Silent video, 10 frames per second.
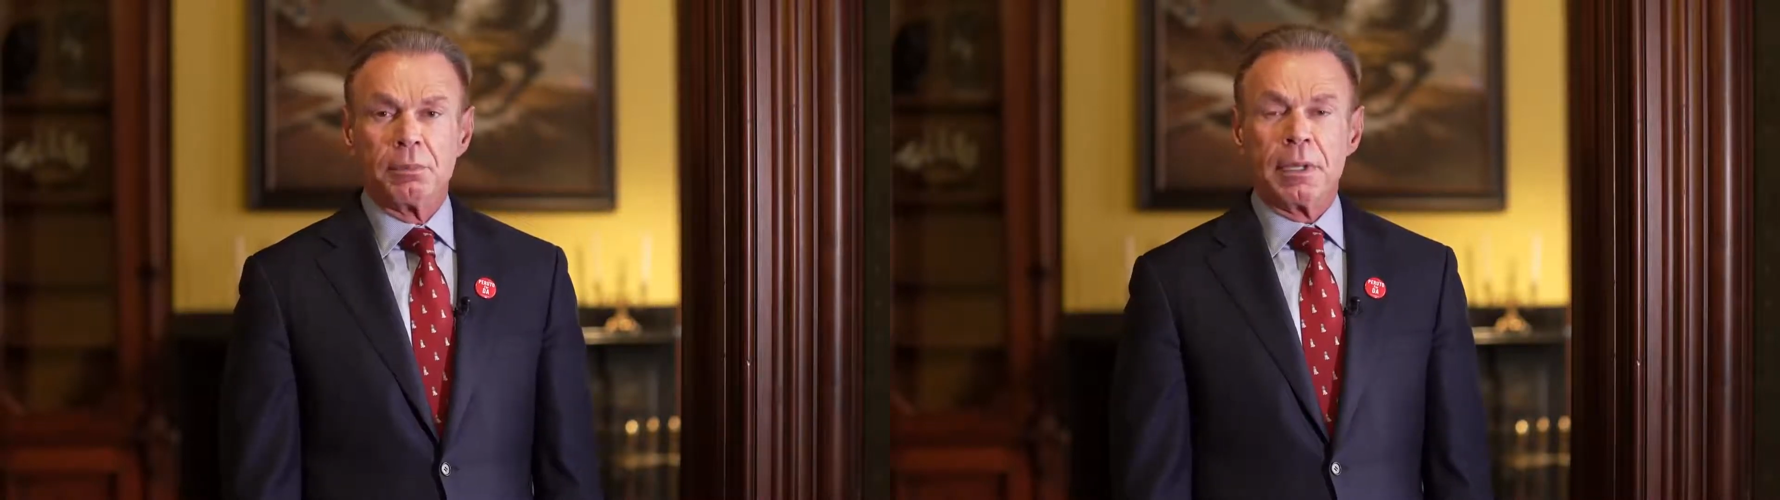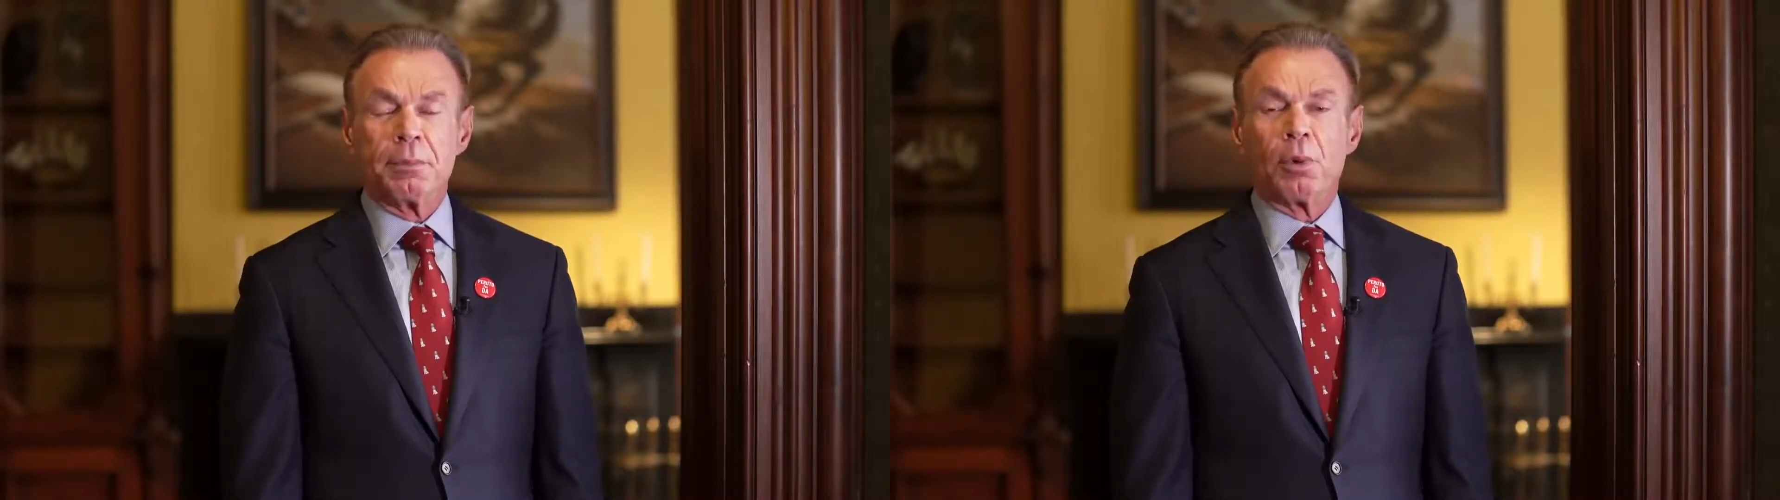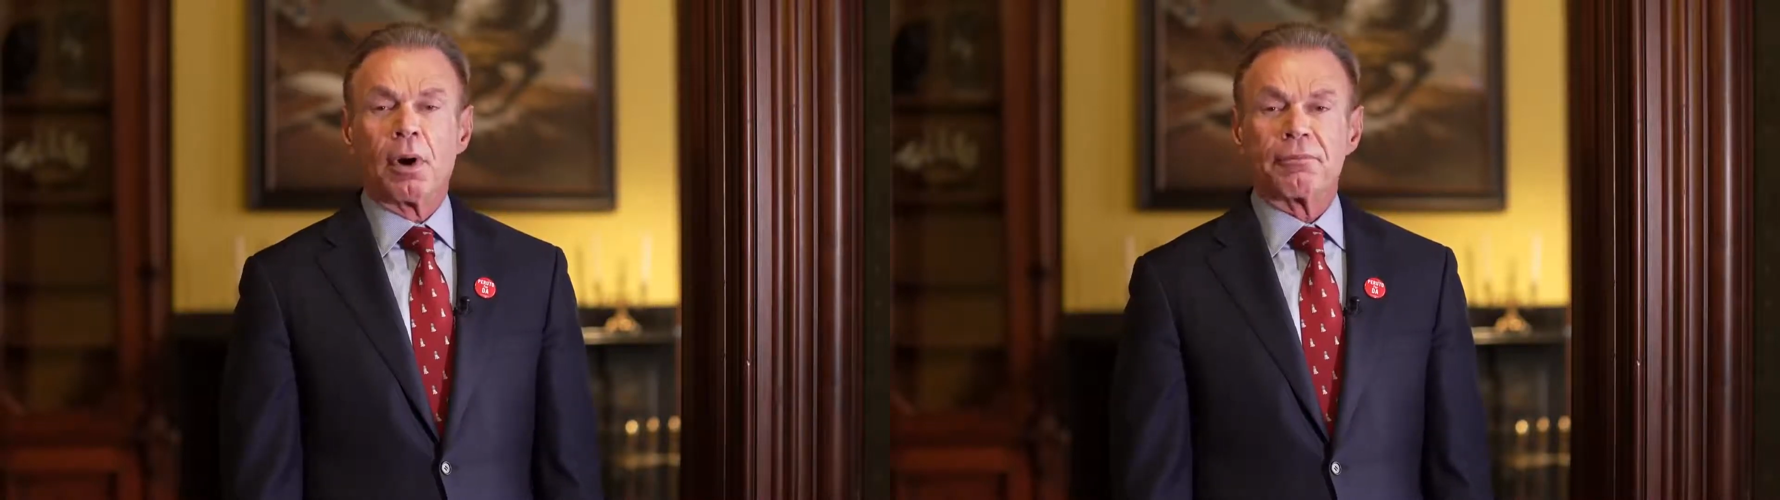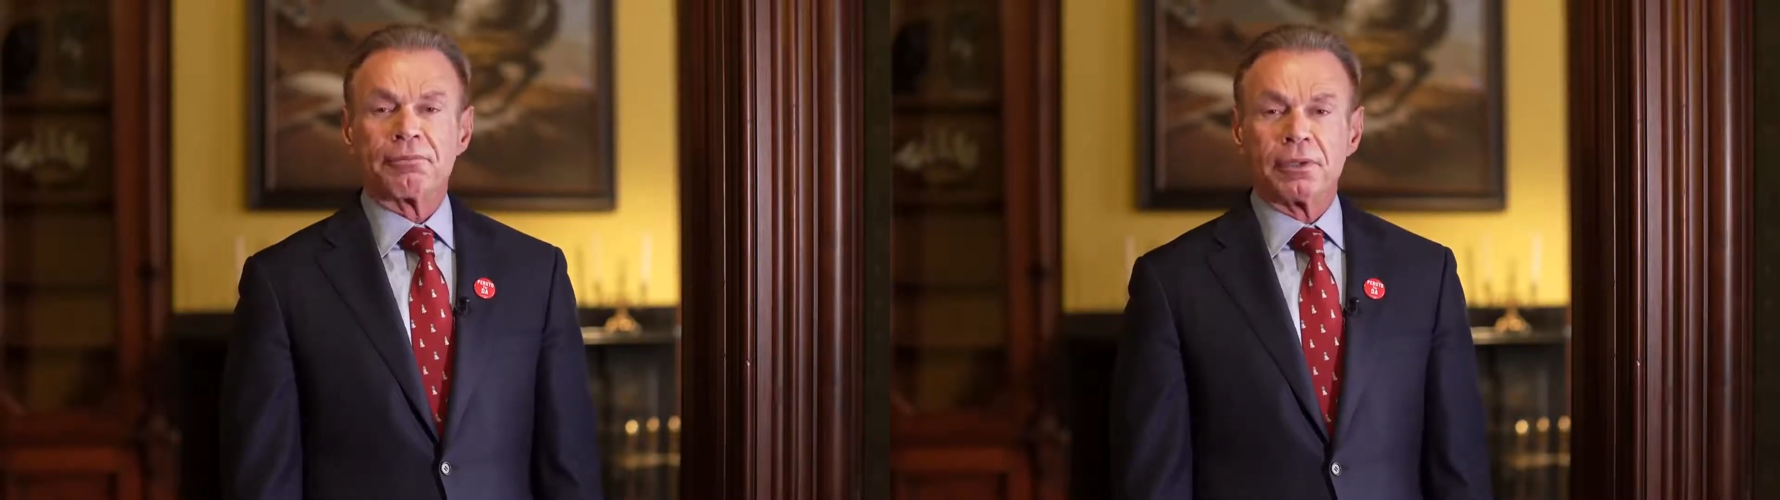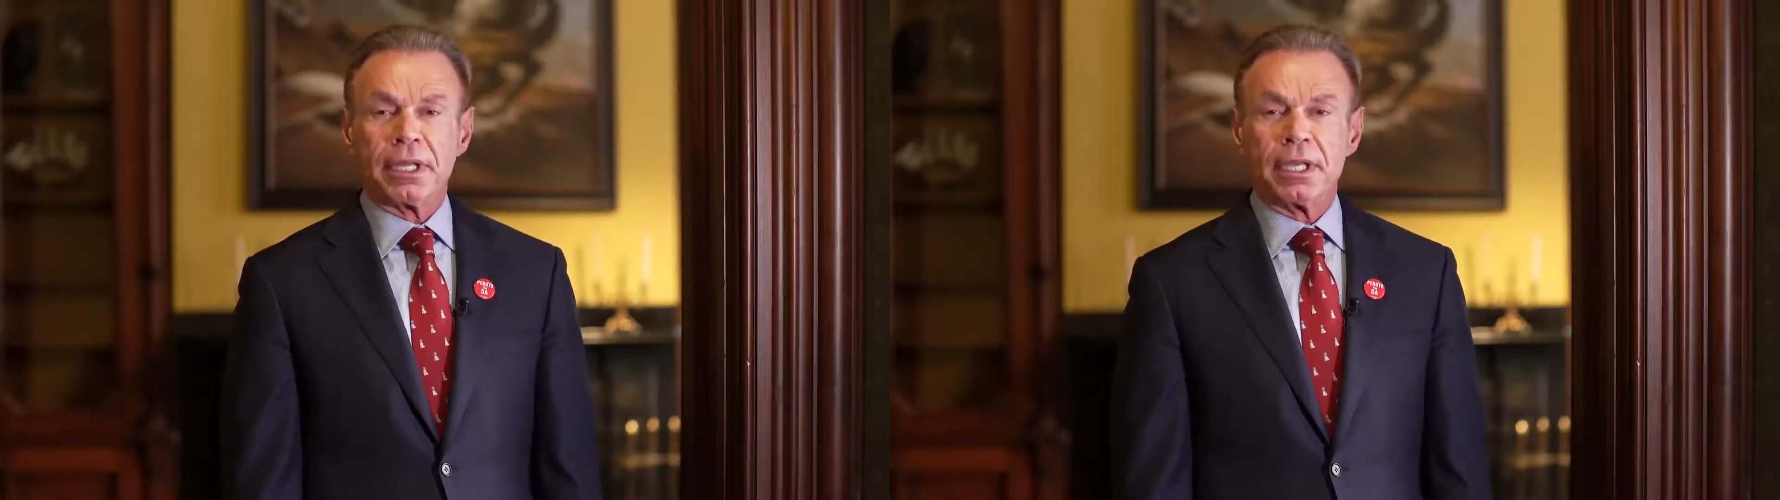People are
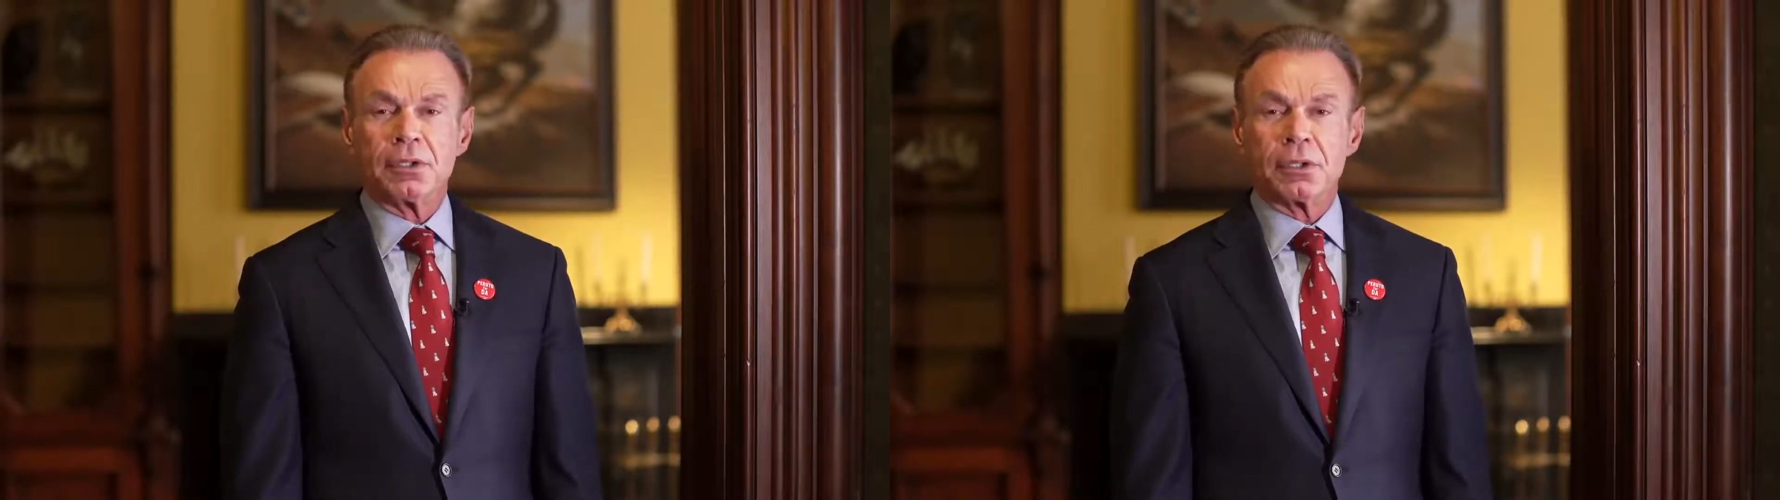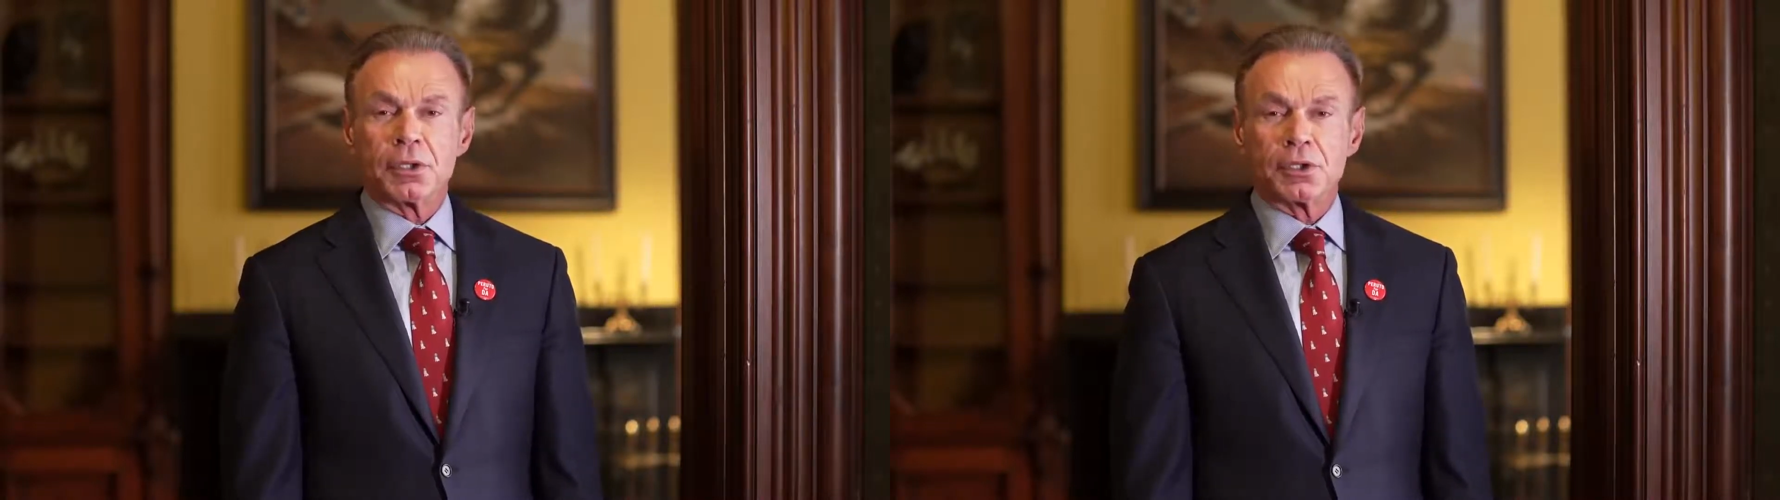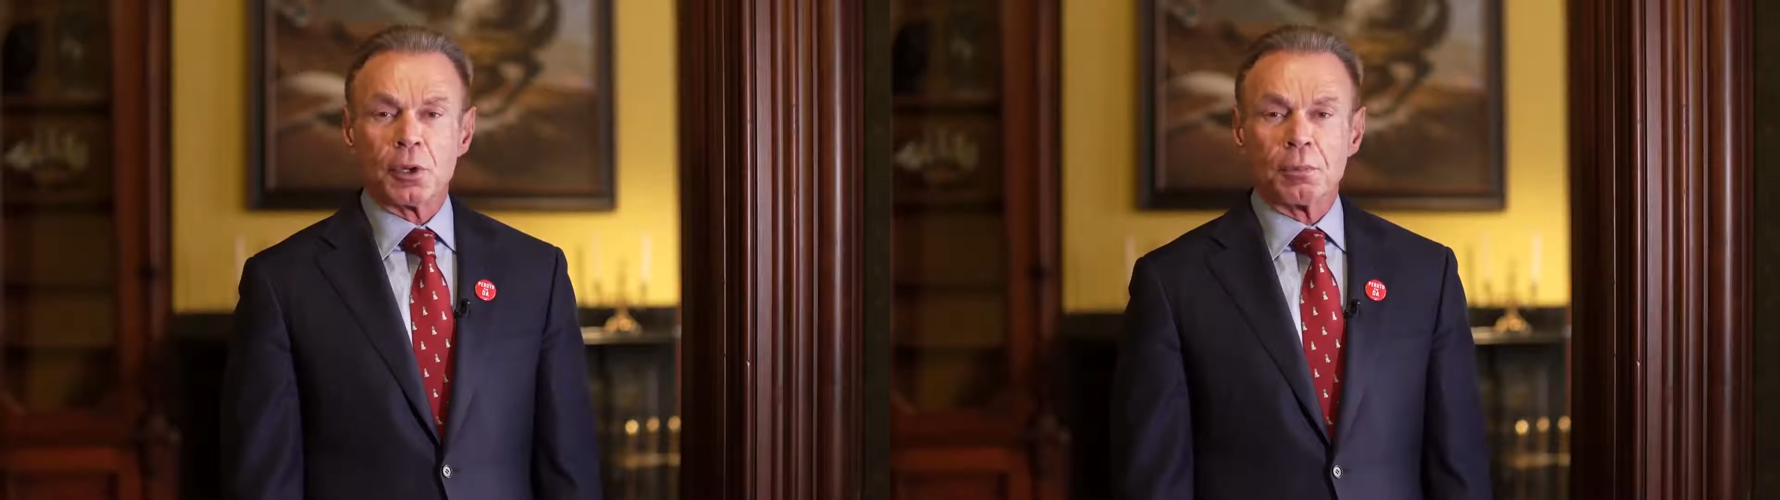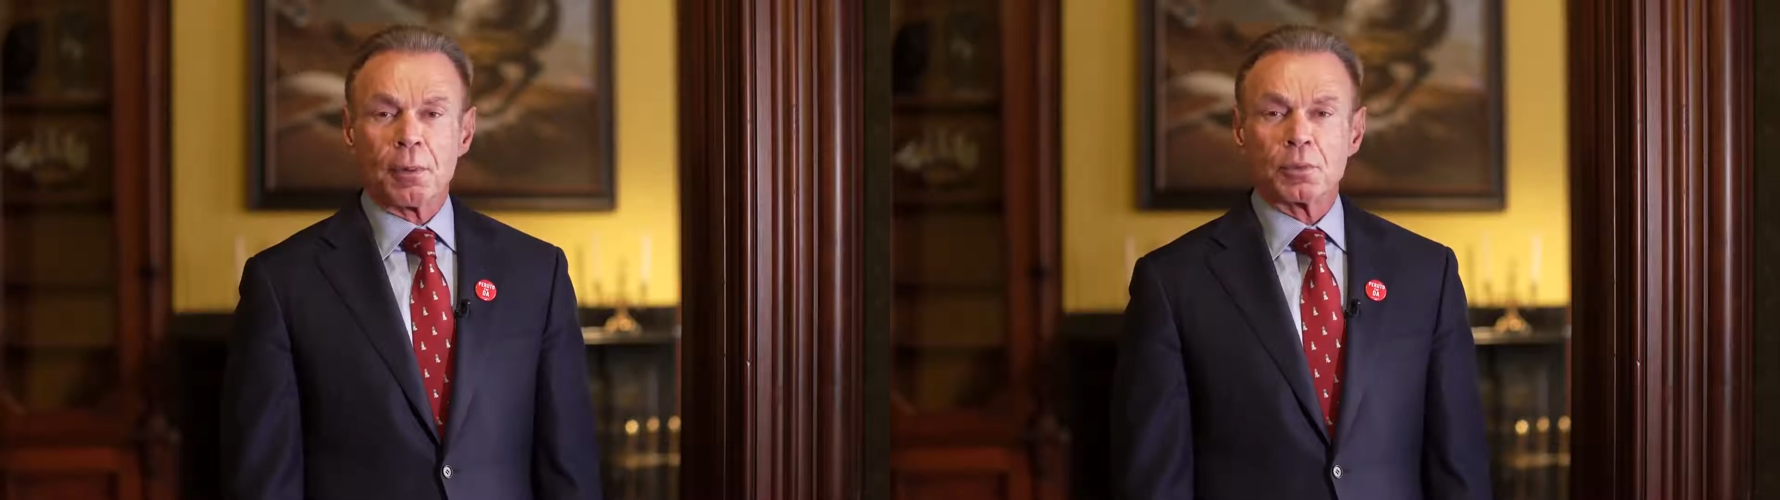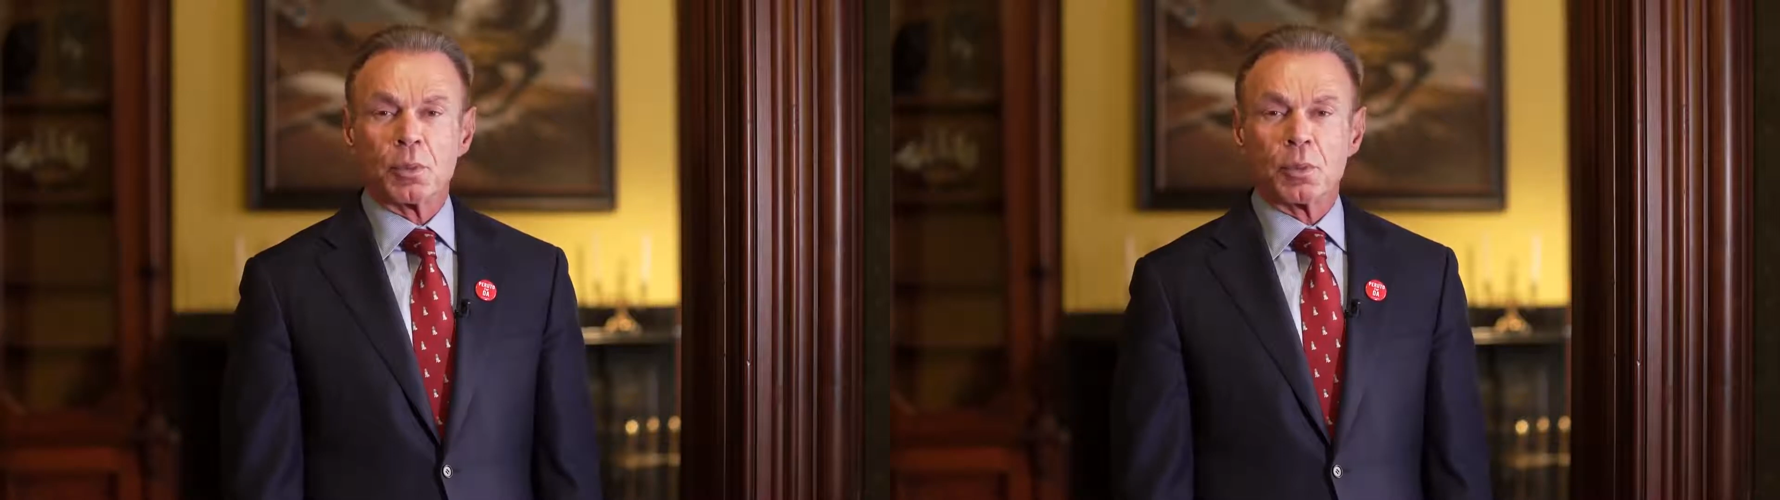fleeing to the suburbs